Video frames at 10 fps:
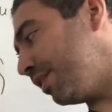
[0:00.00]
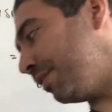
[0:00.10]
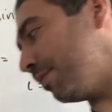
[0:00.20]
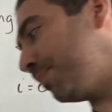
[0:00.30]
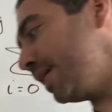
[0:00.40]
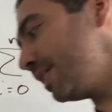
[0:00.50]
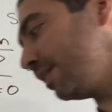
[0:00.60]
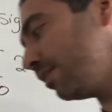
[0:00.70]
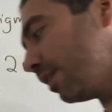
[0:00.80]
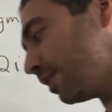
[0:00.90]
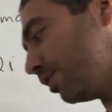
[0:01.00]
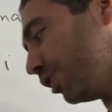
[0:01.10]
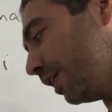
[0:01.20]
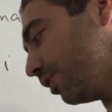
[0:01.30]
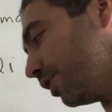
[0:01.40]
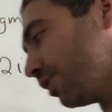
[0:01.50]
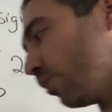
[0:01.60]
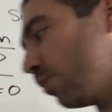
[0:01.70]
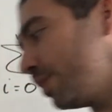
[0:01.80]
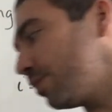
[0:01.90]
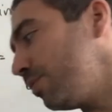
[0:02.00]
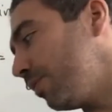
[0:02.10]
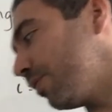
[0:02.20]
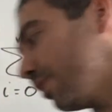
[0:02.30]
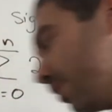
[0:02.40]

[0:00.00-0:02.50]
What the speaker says: the base here doesn't change, it's always 2/3,